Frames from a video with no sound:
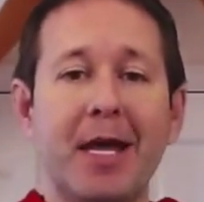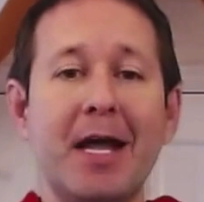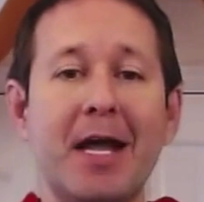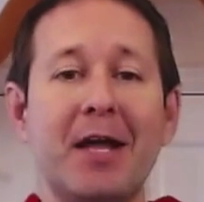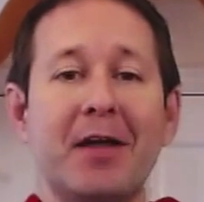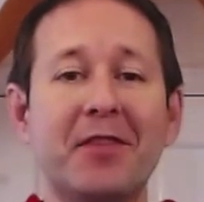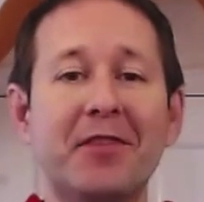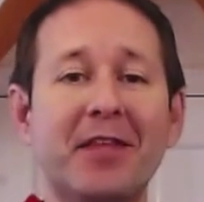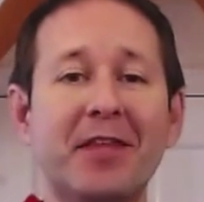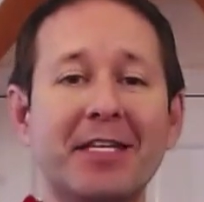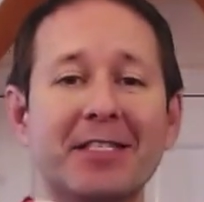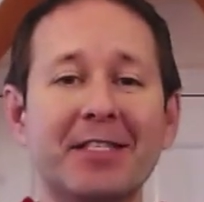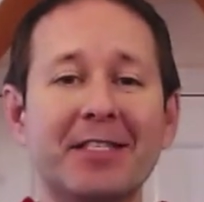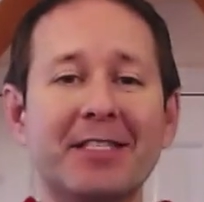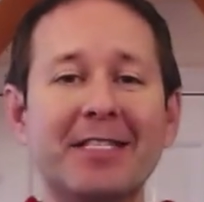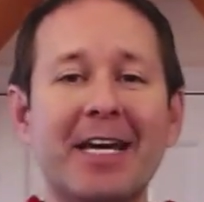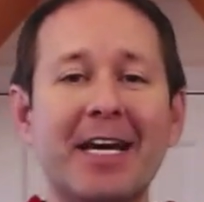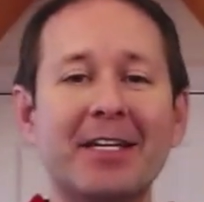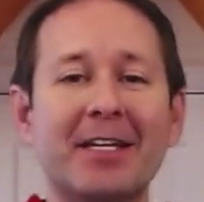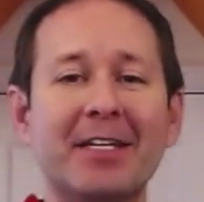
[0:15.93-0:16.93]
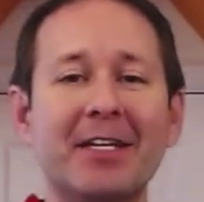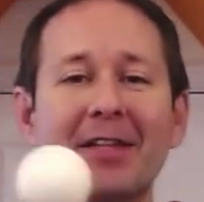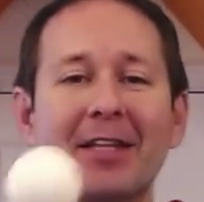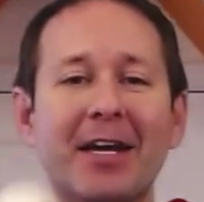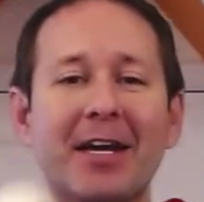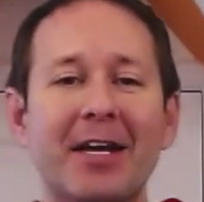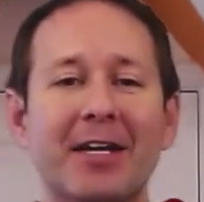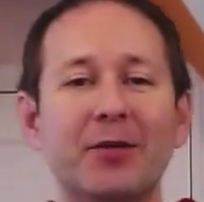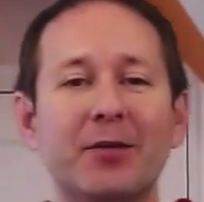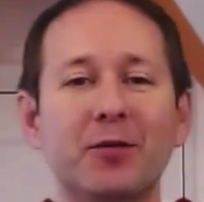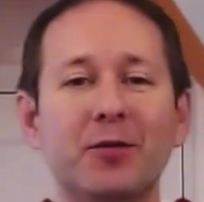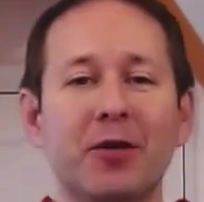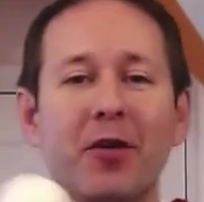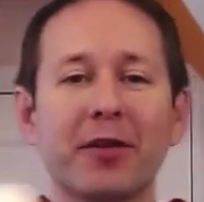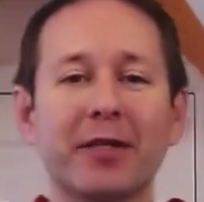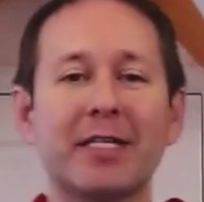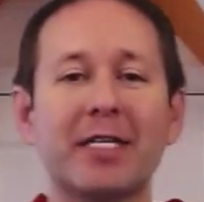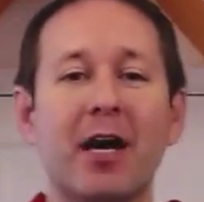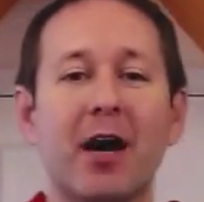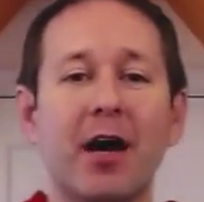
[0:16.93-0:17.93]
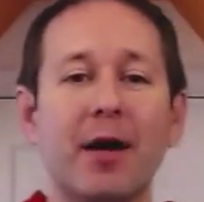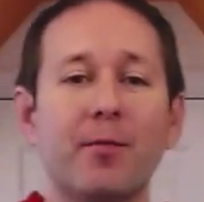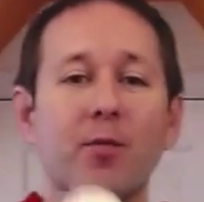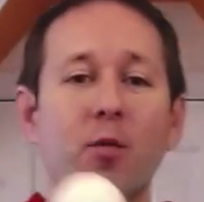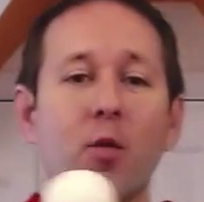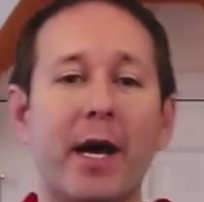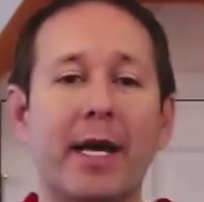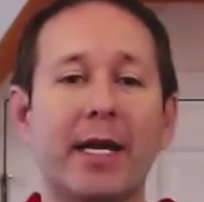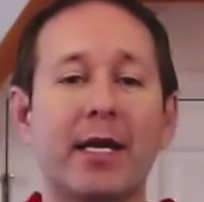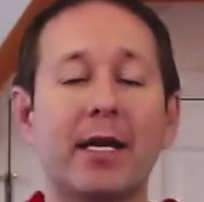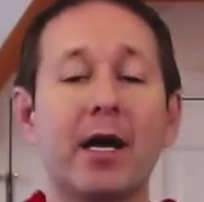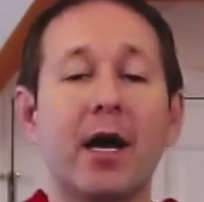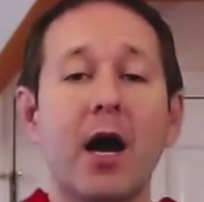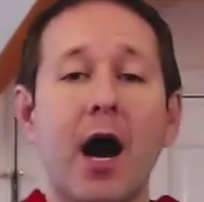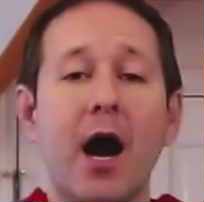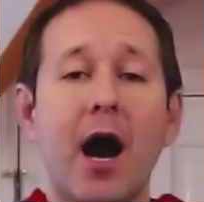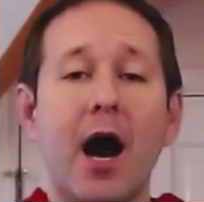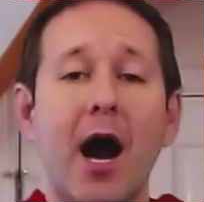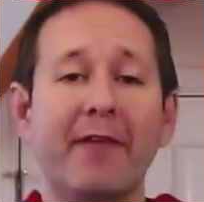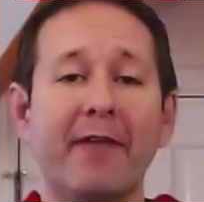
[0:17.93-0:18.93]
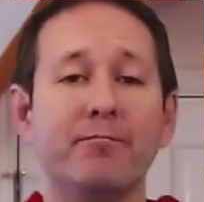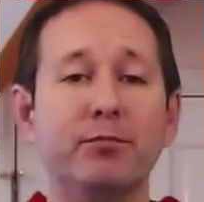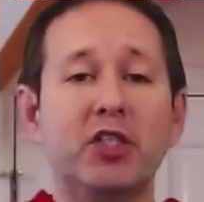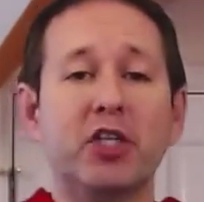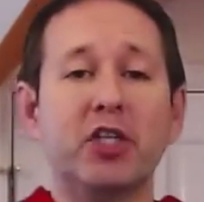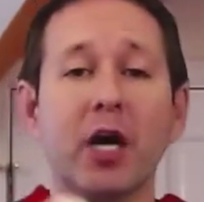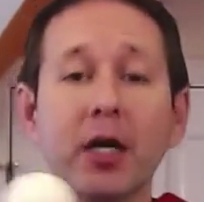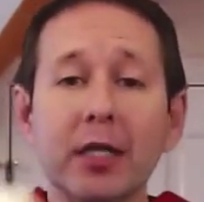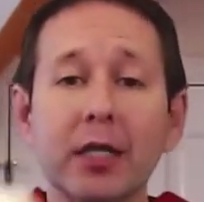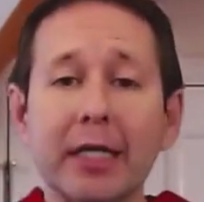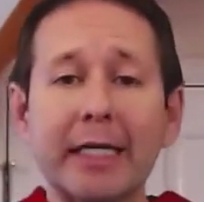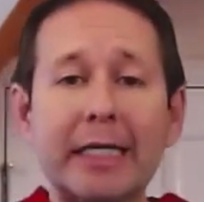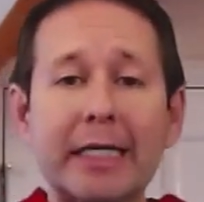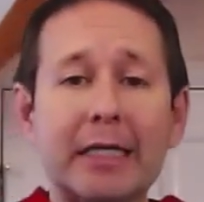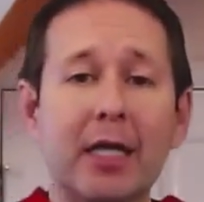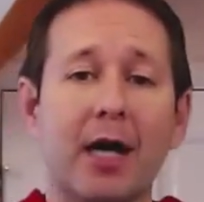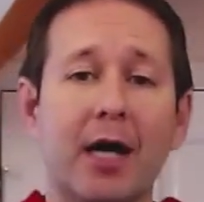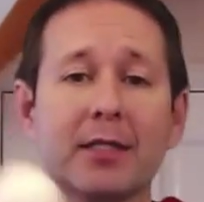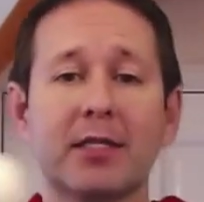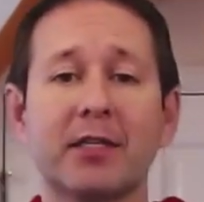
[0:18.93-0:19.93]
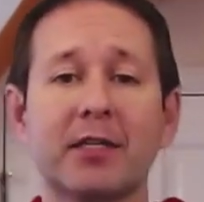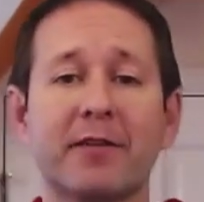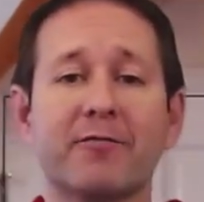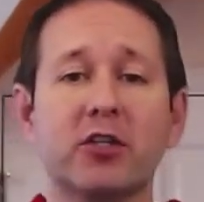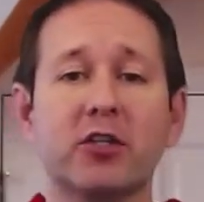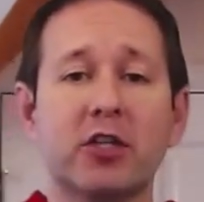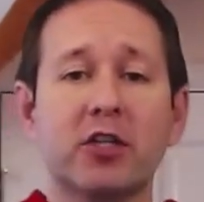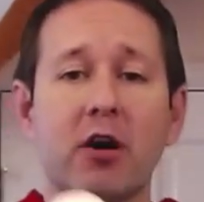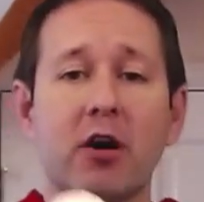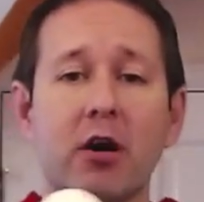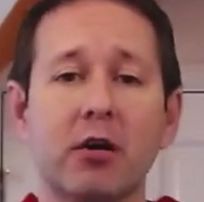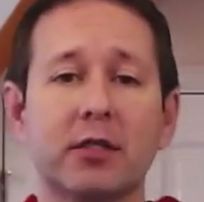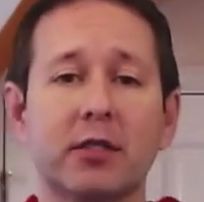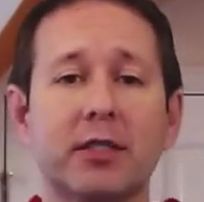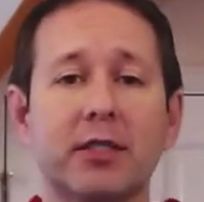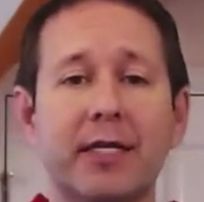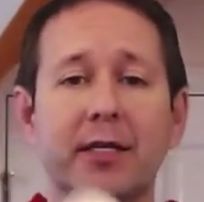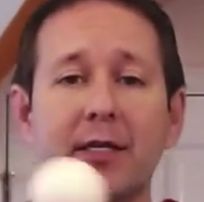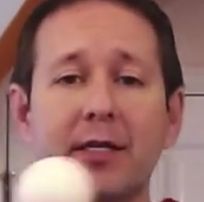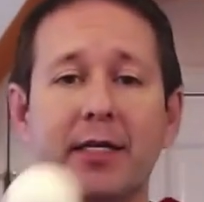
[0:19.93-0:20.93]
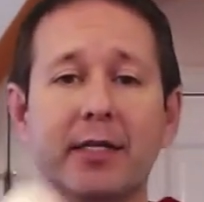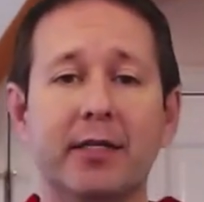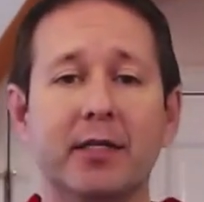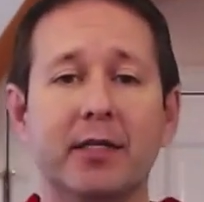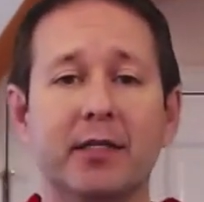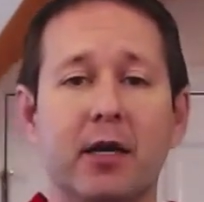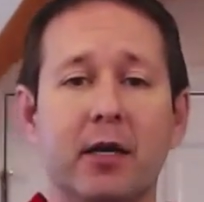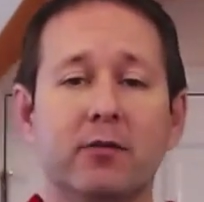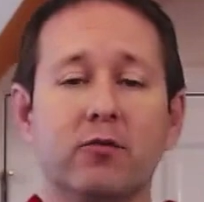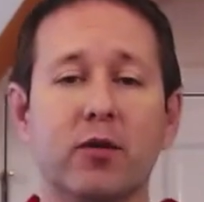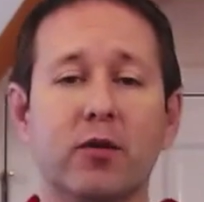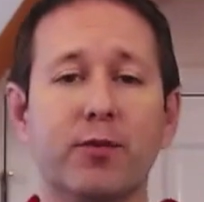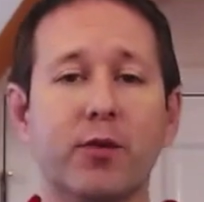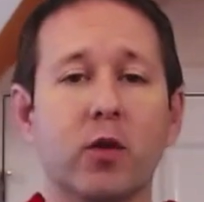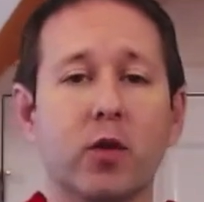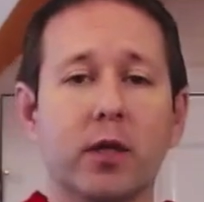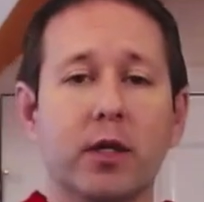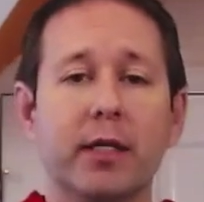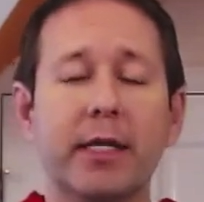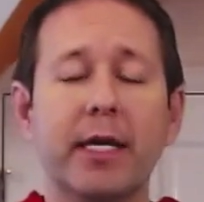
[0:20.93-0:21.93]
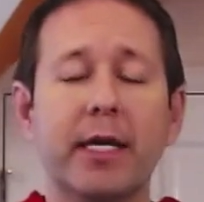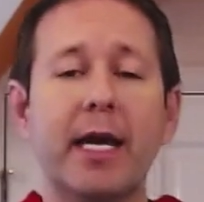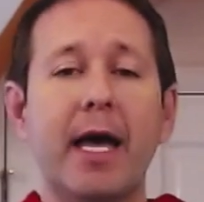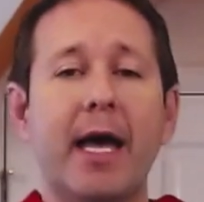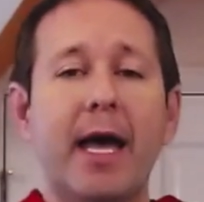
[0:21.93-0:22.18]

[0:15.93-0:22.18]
This is a technique that I use all the time when I'm juggling lots of different charts in an InDesign report,